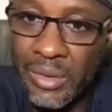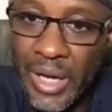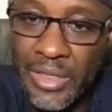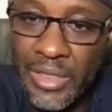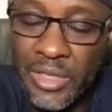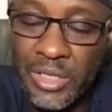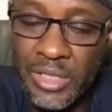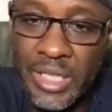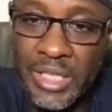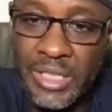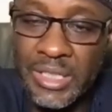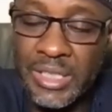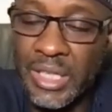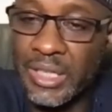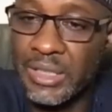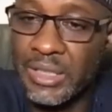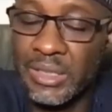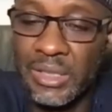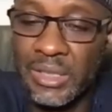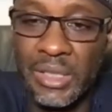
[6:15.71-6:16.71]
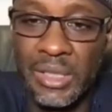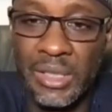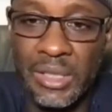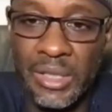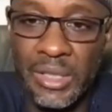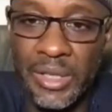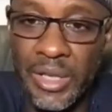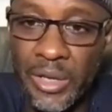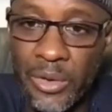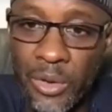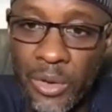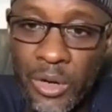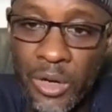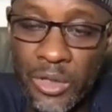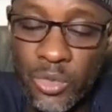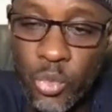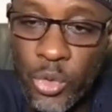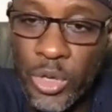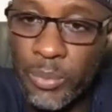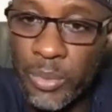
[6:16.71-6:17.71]
agitated. They
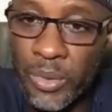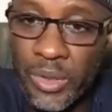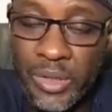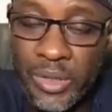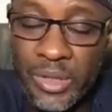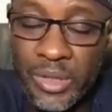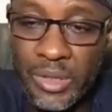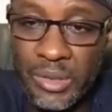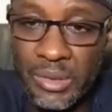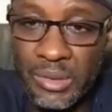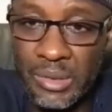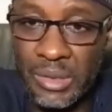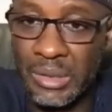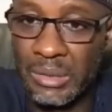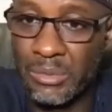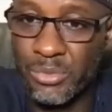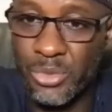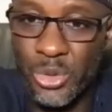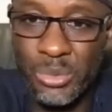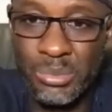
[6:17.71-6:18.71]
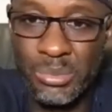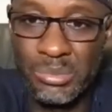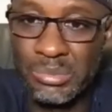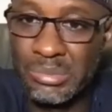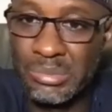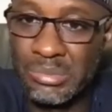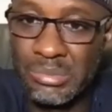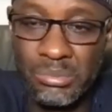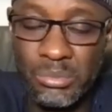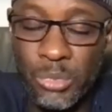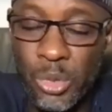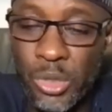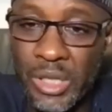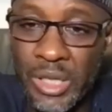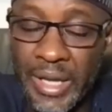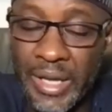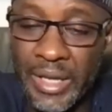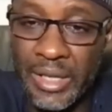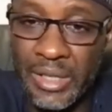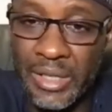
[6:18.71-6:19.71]
got weapons from
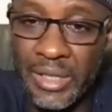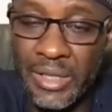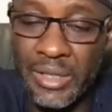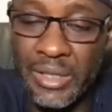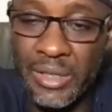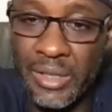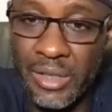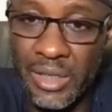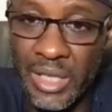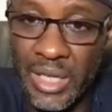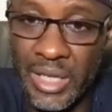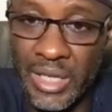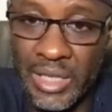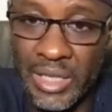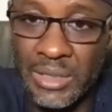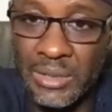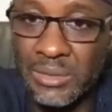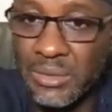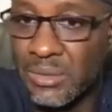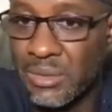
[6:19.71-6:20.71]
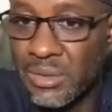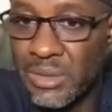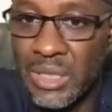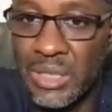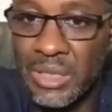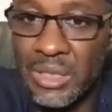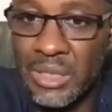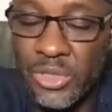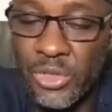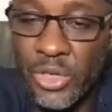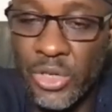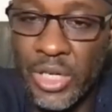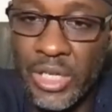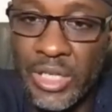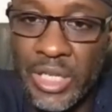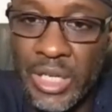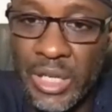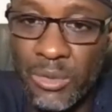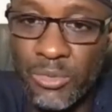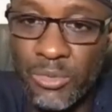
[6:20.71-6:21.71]
most likely the Sahel,
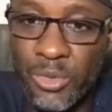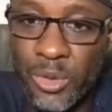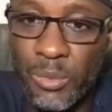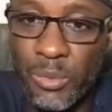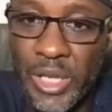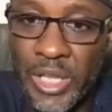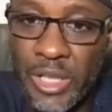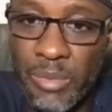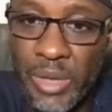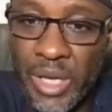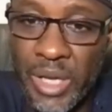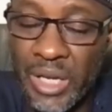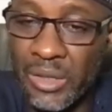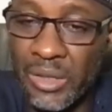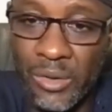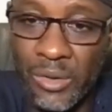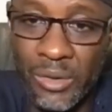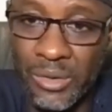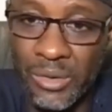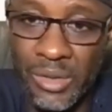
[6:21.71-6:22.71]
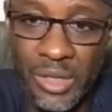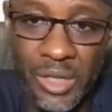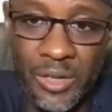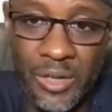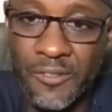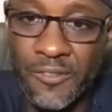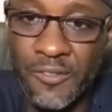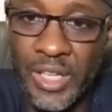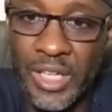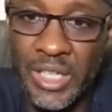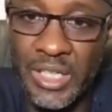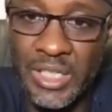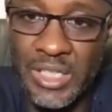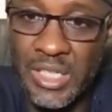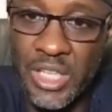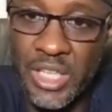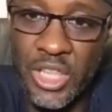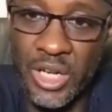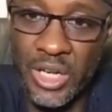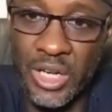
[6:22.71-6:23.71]
trickling down from Libya or the conflict
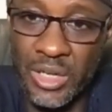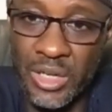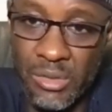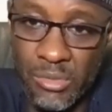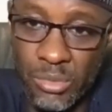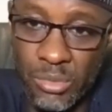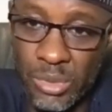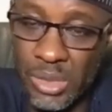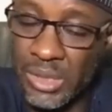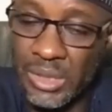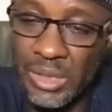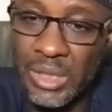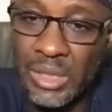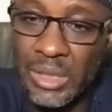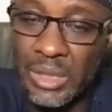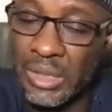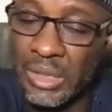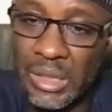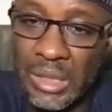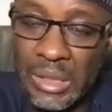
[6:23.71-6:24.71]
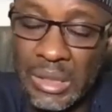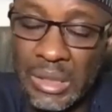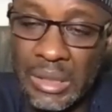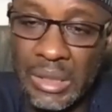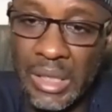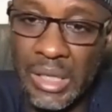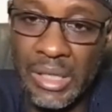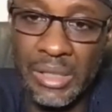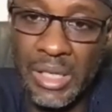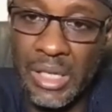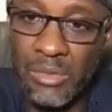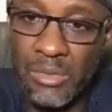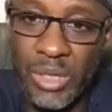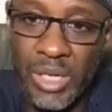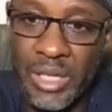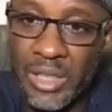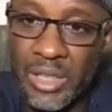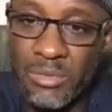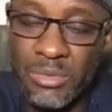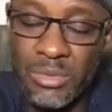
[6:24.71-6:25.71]
in Niger as well, and as
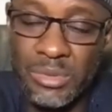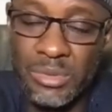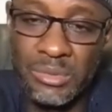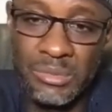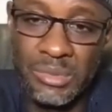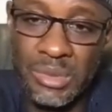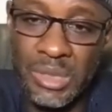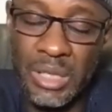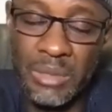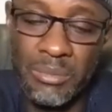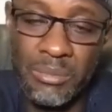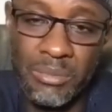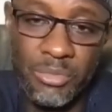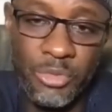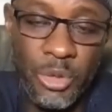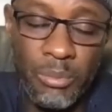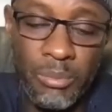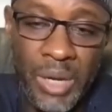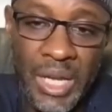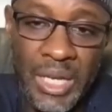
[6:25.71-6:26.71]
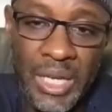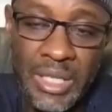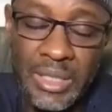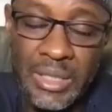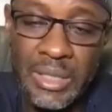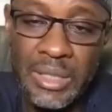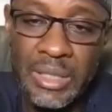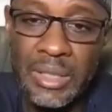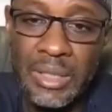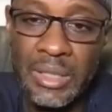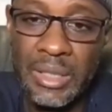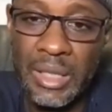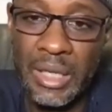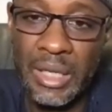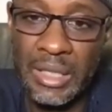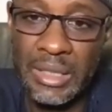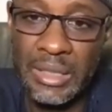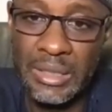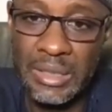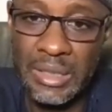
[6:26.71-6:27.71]
well as even from Mali.
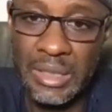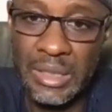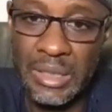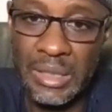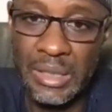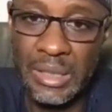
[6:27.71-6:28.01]
And